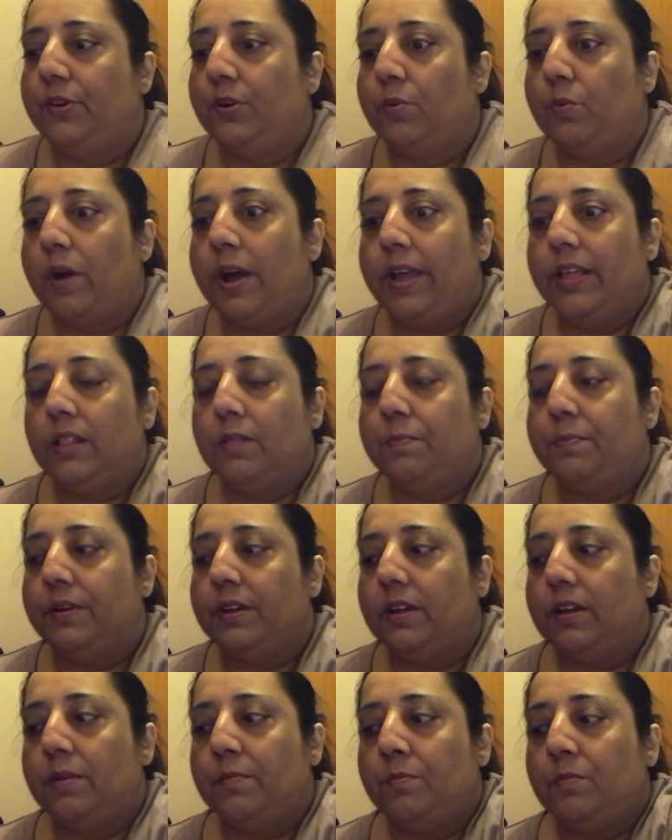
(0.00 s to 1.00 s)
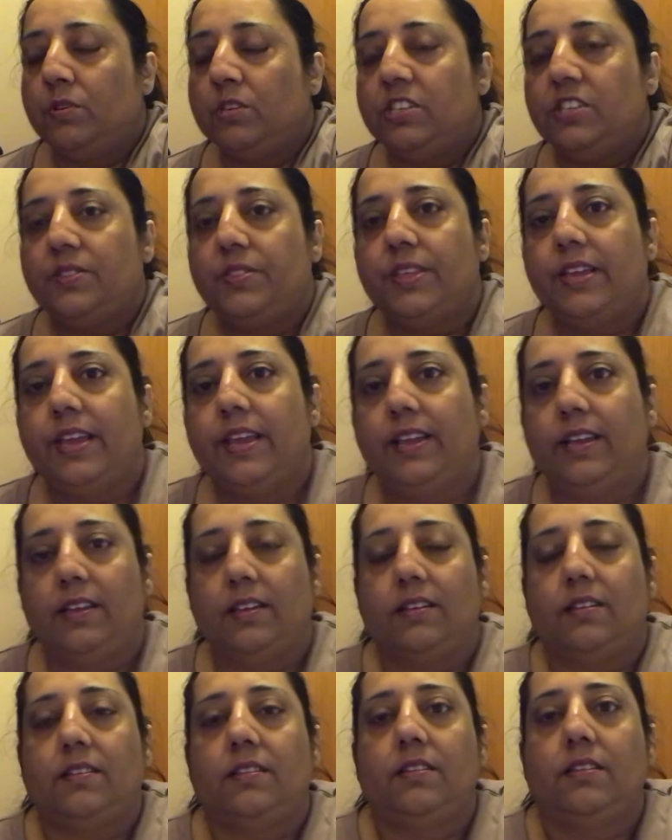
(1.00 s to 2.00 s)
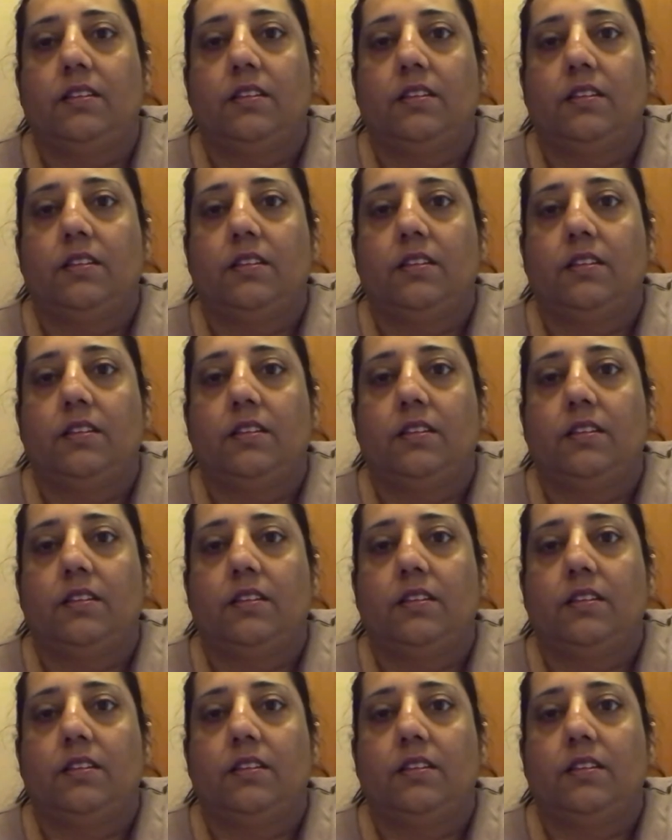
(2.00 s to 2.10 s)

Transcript: a while, but what do you think?